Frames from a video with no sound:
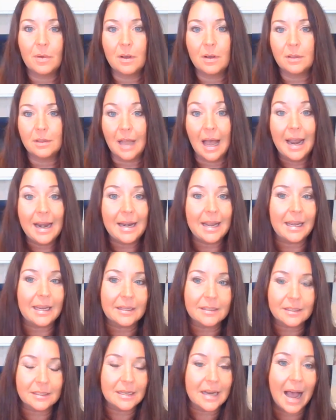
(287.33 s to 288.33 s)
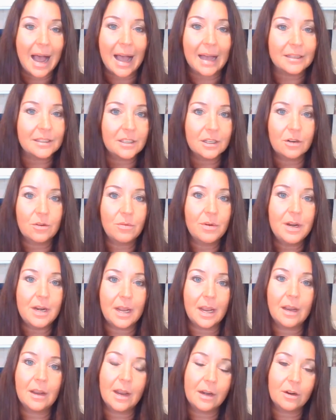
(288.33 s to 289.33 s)
lining is not
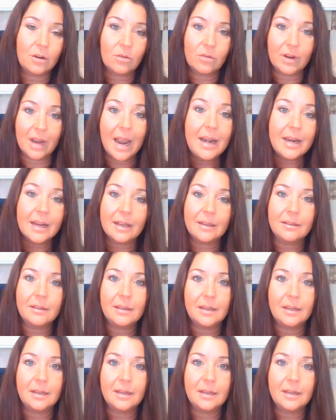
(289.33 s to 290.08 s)
secreting and creating